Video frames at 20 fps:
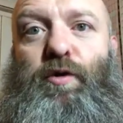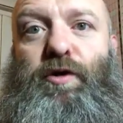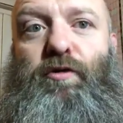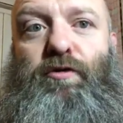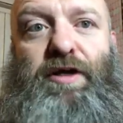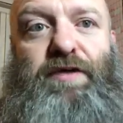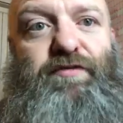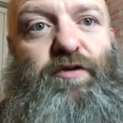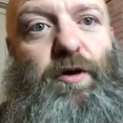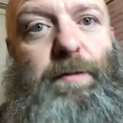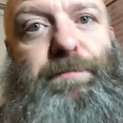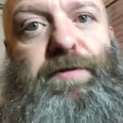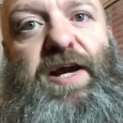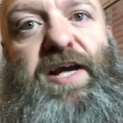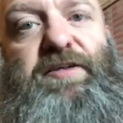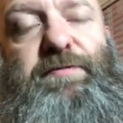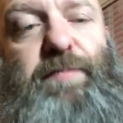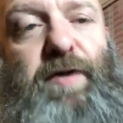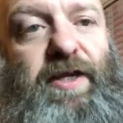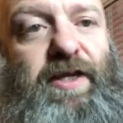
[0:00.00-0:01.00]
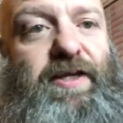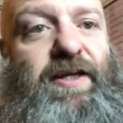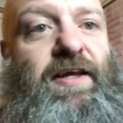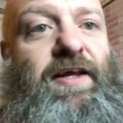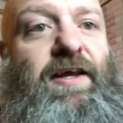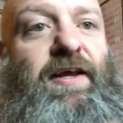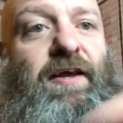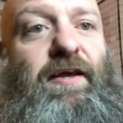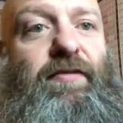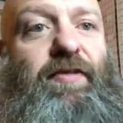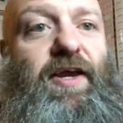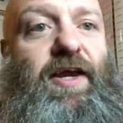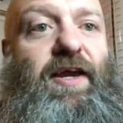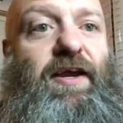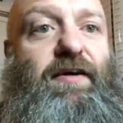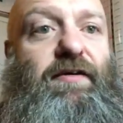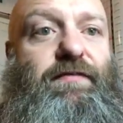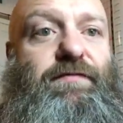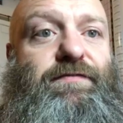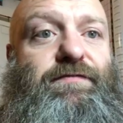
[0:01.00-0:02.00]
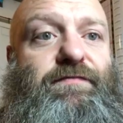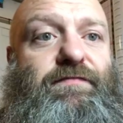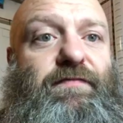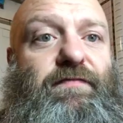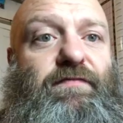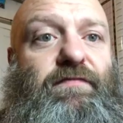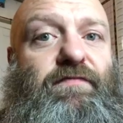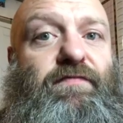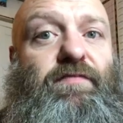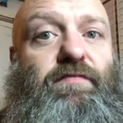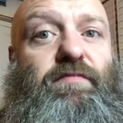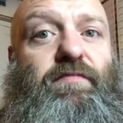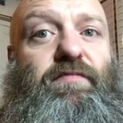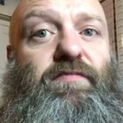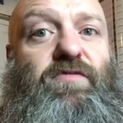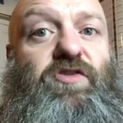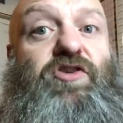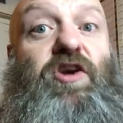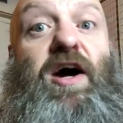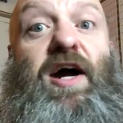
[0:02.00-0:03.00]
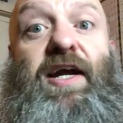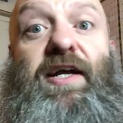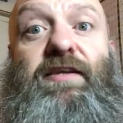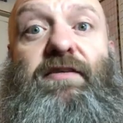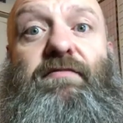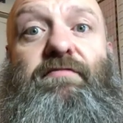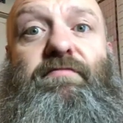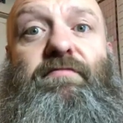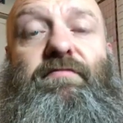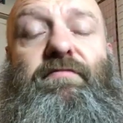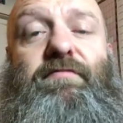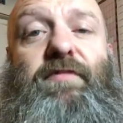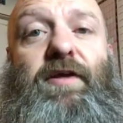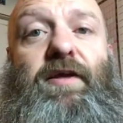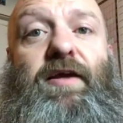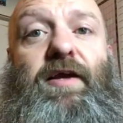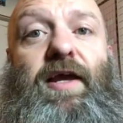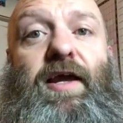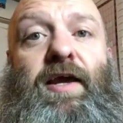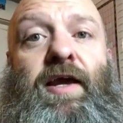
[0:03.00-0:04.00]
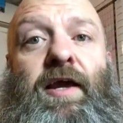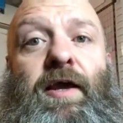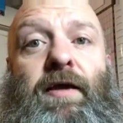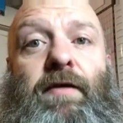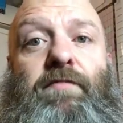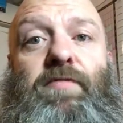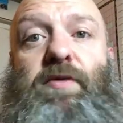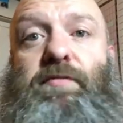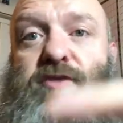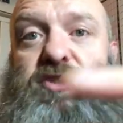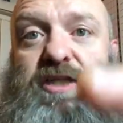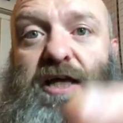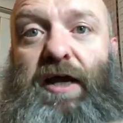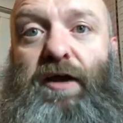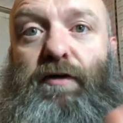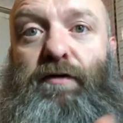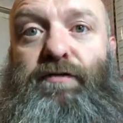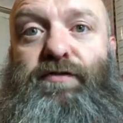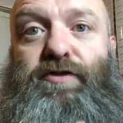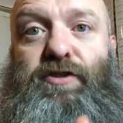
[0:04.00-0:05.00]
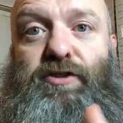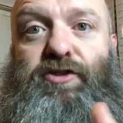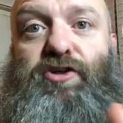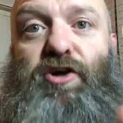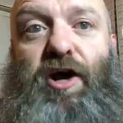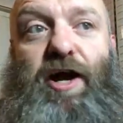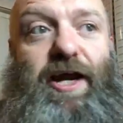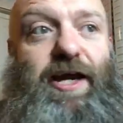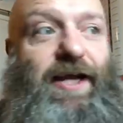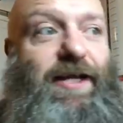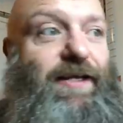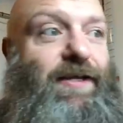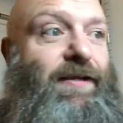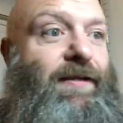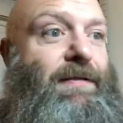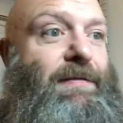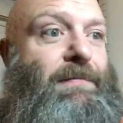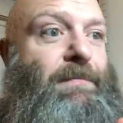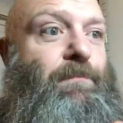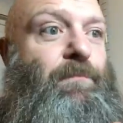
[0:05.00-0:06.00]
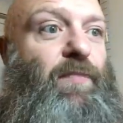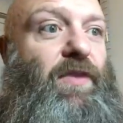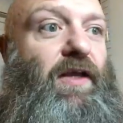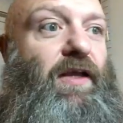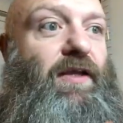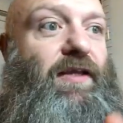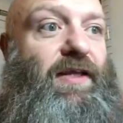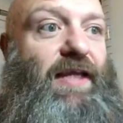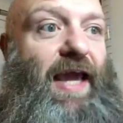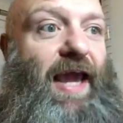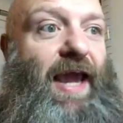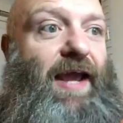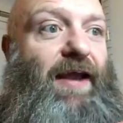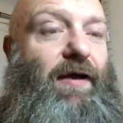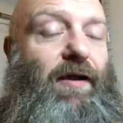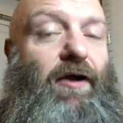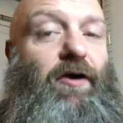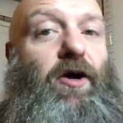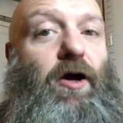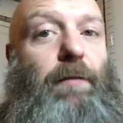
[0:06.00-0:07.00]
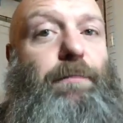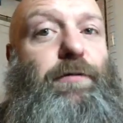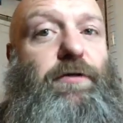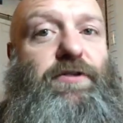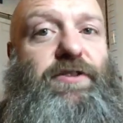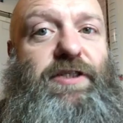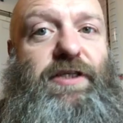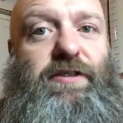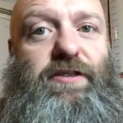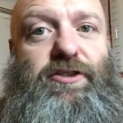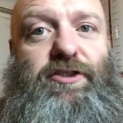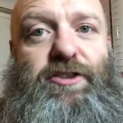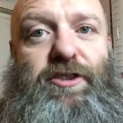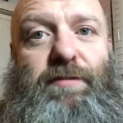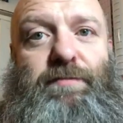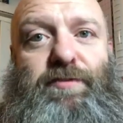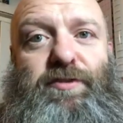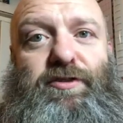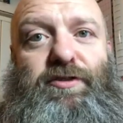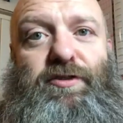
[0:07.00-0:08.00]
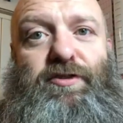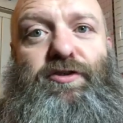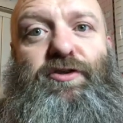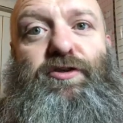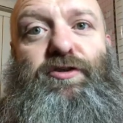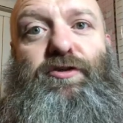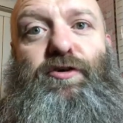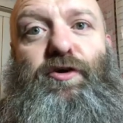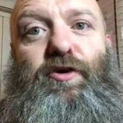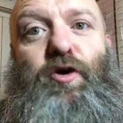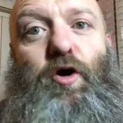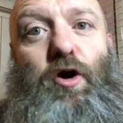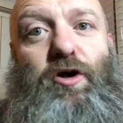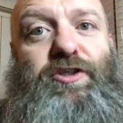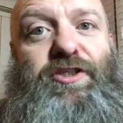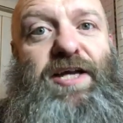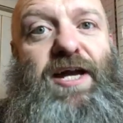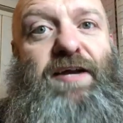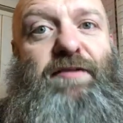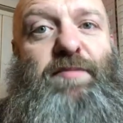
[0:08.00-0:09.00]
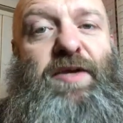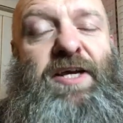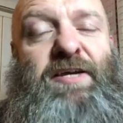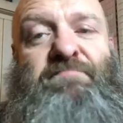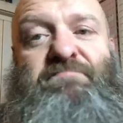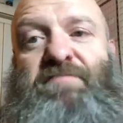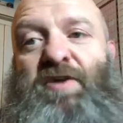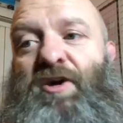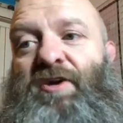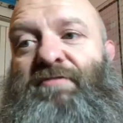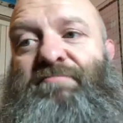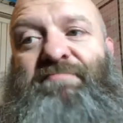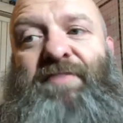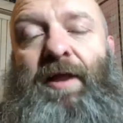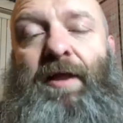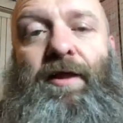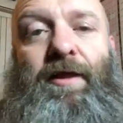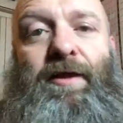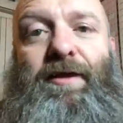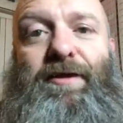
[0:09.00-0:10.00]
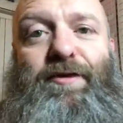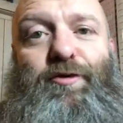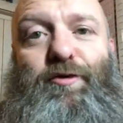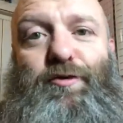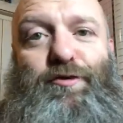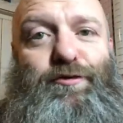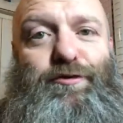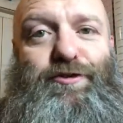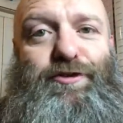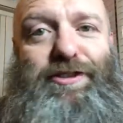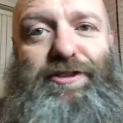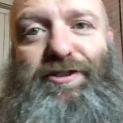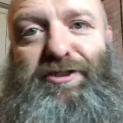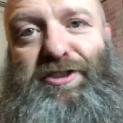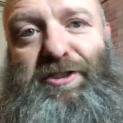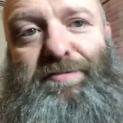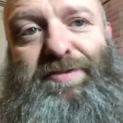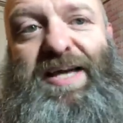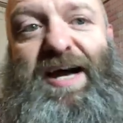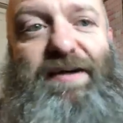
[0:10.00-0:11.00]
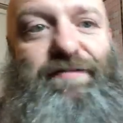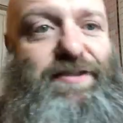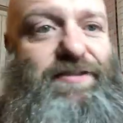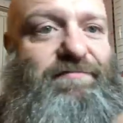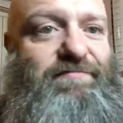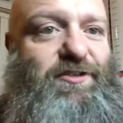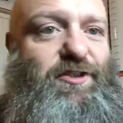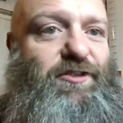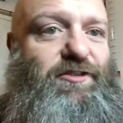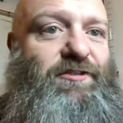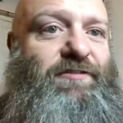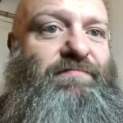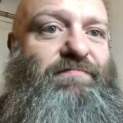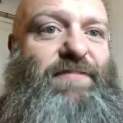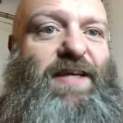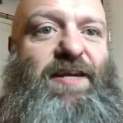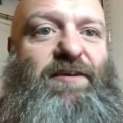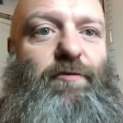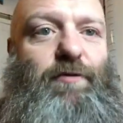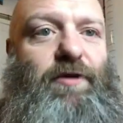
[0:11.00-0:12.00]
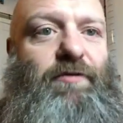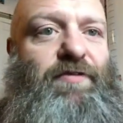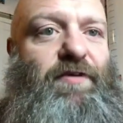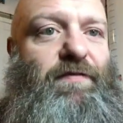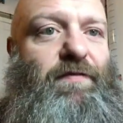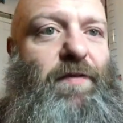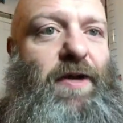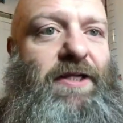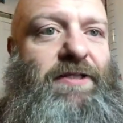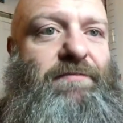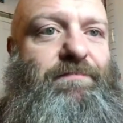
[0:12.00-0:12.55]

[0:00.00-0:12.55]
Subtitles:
give you a press bike, they have tried themselves to try and get a couple of dealerships to contact me, but, you know, those dealerships haven't, so, well, never mind.